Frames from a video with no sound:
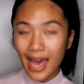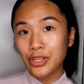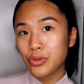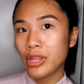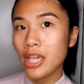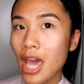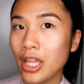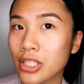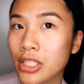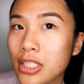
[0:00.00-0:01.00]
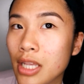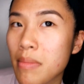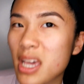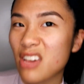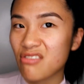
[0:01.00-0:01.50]
and do the ends and
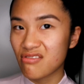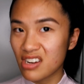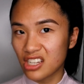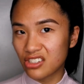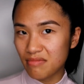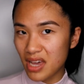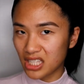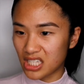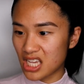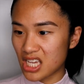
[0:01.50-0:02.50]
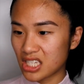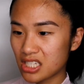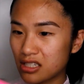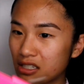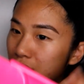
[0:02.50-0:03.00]
make it really
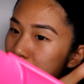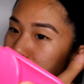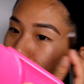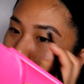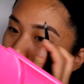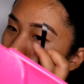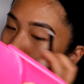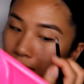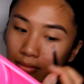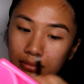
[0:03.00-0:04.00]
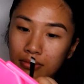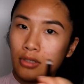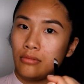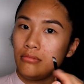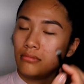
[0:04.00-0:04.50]
dramatic.
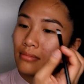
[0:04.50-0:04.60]
Oh.